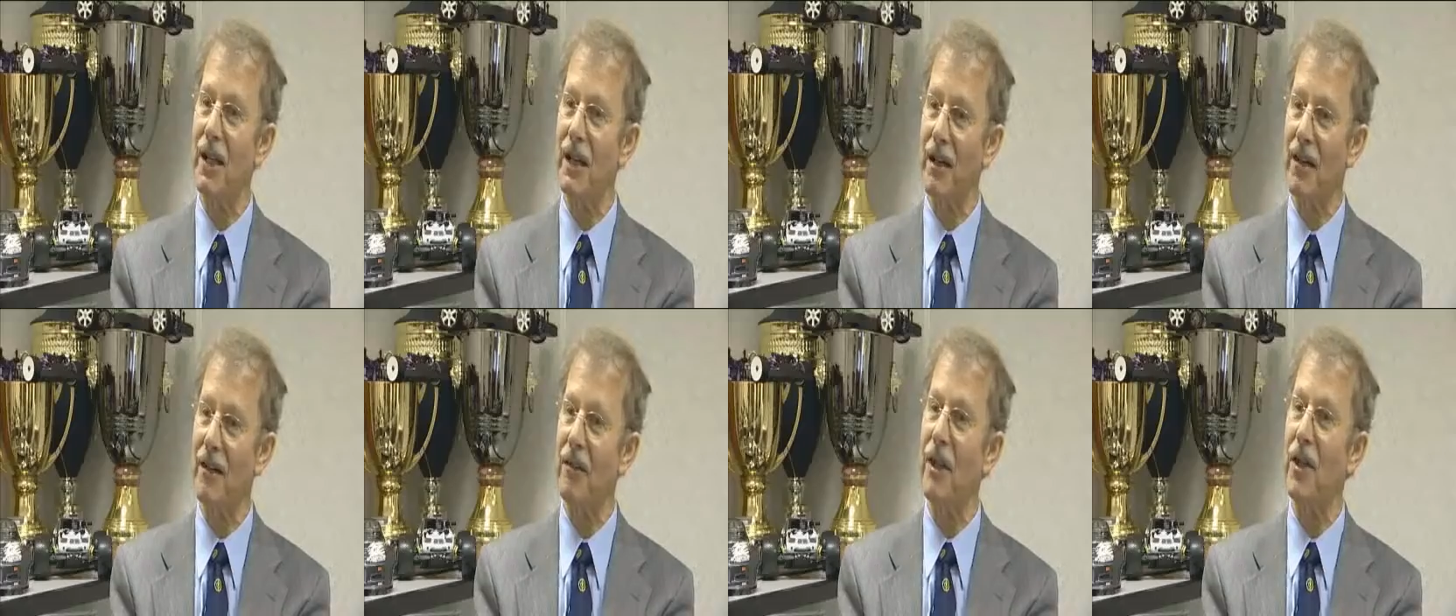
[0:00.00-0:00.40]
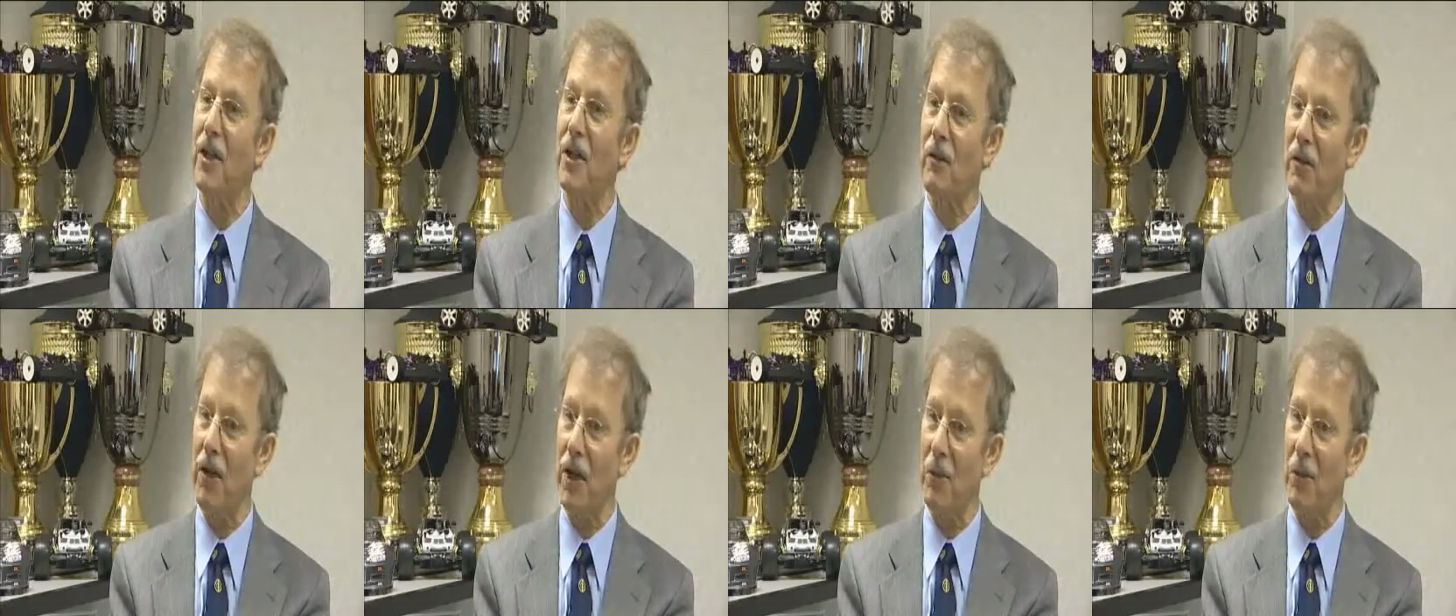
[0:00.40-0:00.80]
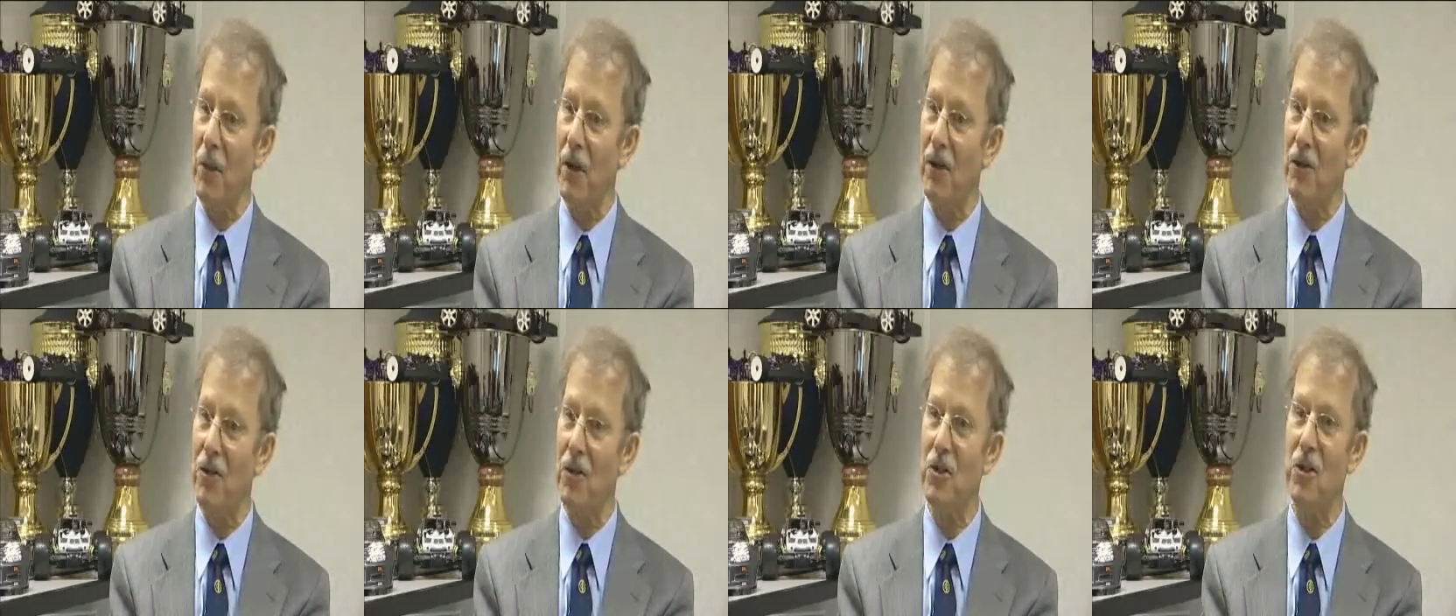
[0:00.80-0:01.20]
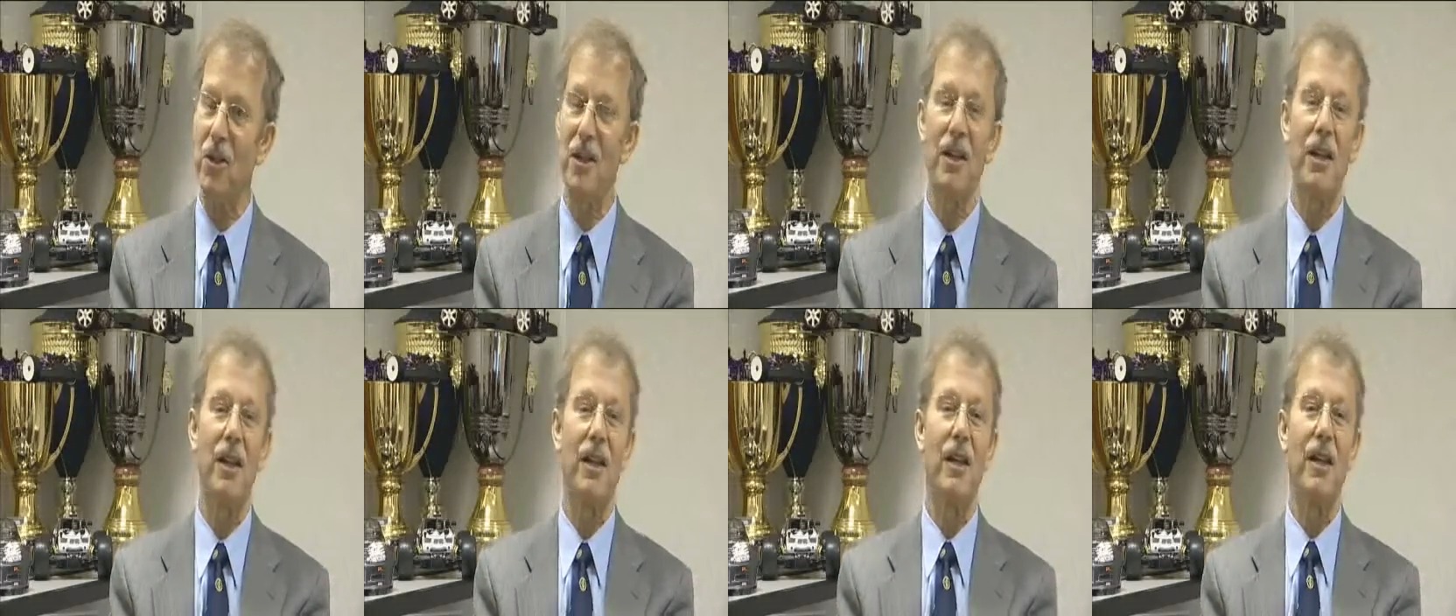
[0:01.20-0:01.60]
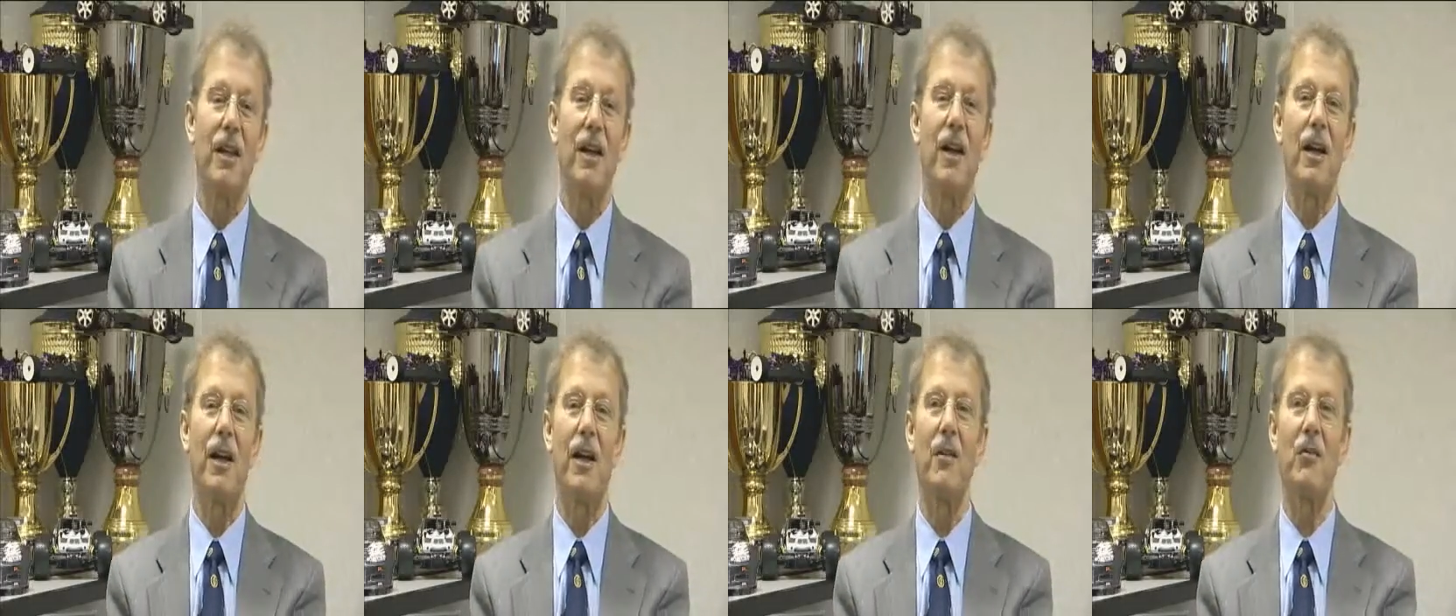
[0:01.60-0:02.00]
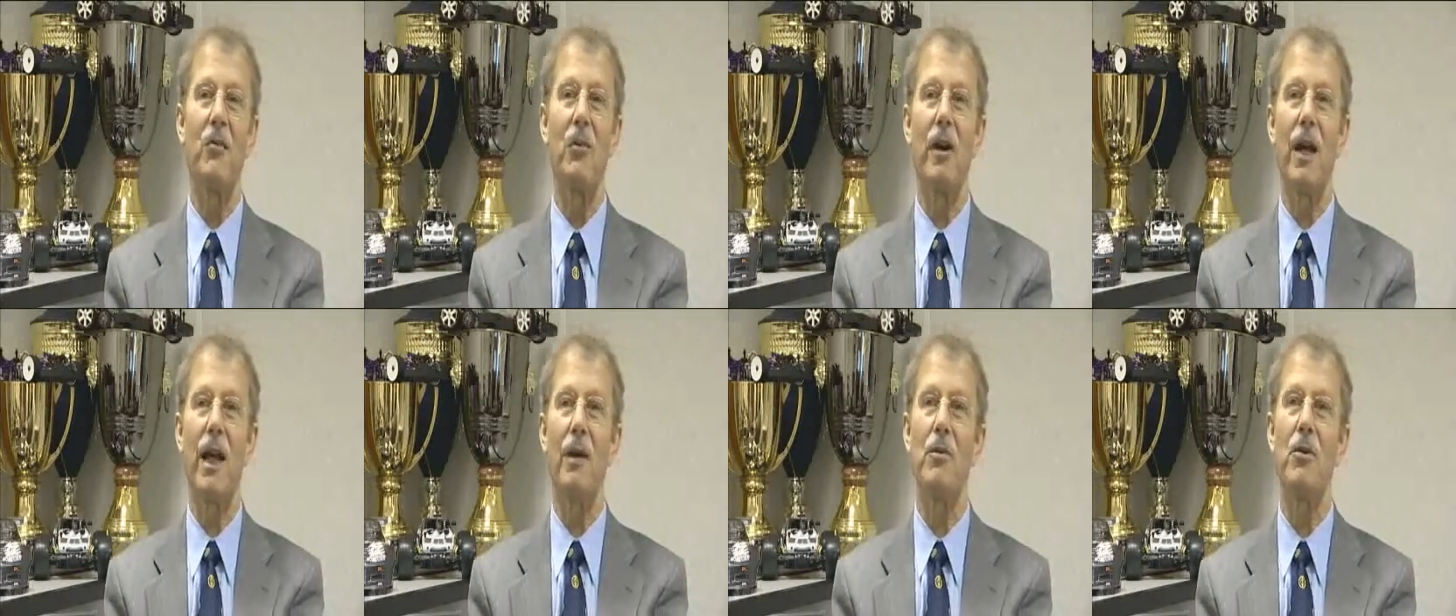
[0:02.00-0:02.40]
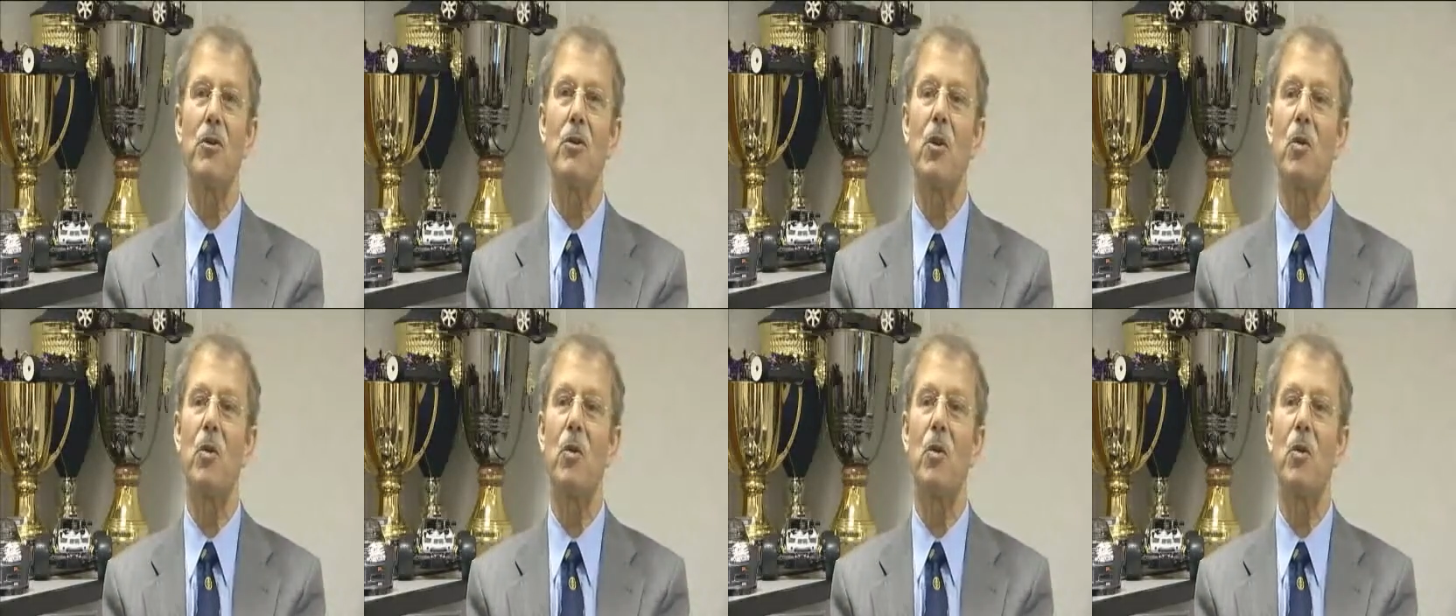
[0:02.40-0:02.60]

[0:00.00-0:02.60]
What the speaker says: it, thank you very much. And we're able